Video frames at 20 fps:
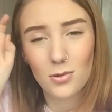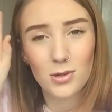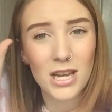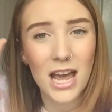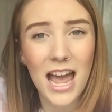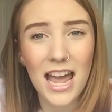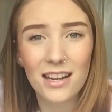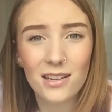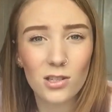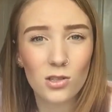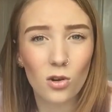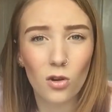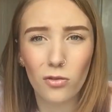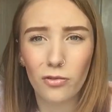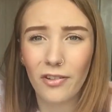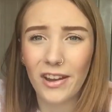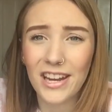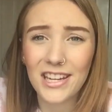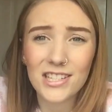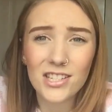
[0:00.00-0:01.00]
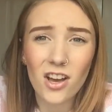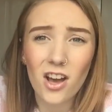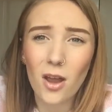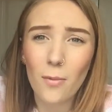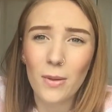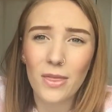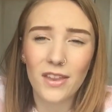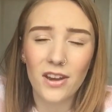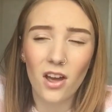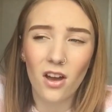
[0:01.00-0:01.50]
text or
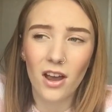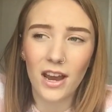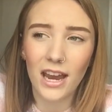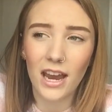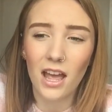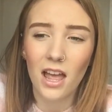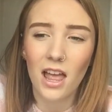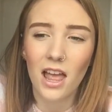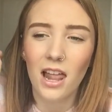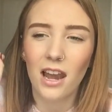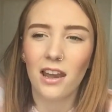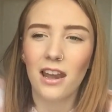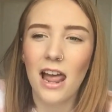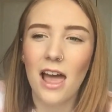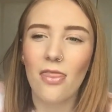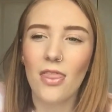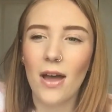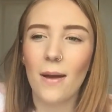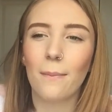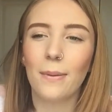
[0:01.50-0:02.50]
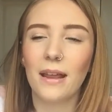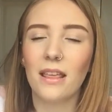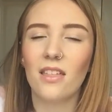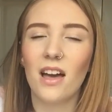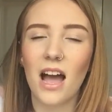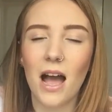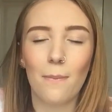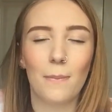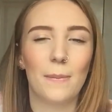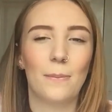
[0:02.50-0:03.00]
FaceTime in the night, let that be
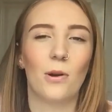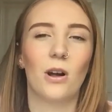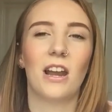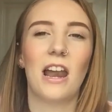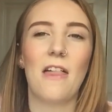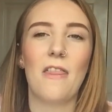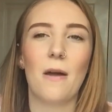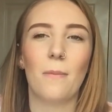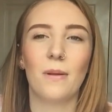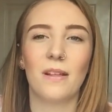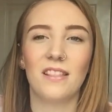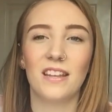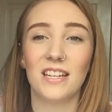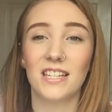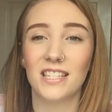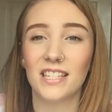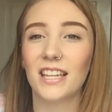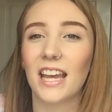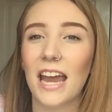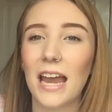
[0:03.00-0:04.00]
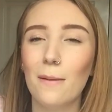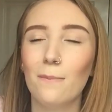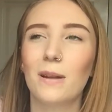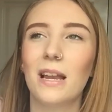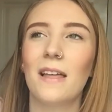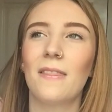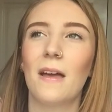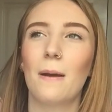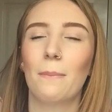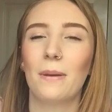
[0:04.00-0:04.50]
the happy part. Let that be the escape.
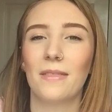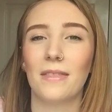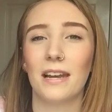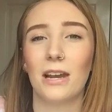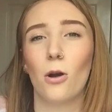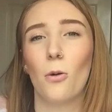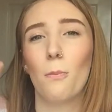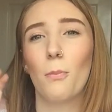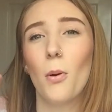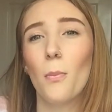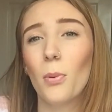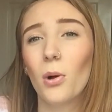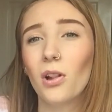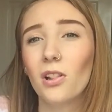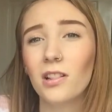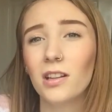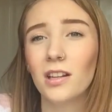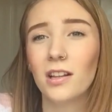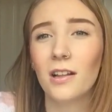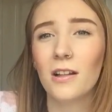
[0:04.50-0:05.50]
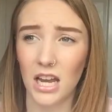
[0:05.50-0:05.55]
Let that be the little bubble.